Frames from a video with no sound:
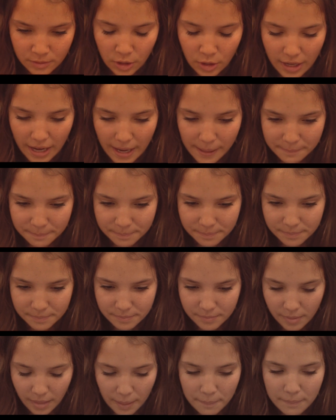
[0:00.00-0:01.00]
Okay,
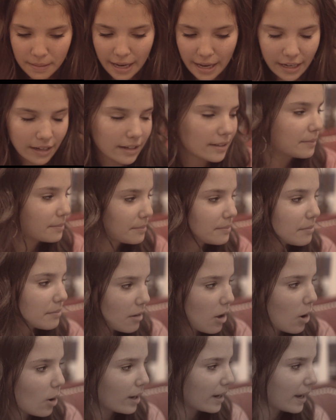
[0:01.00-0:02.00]
I'm like
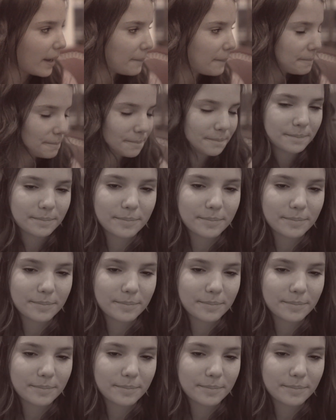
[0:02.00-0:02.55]
going in.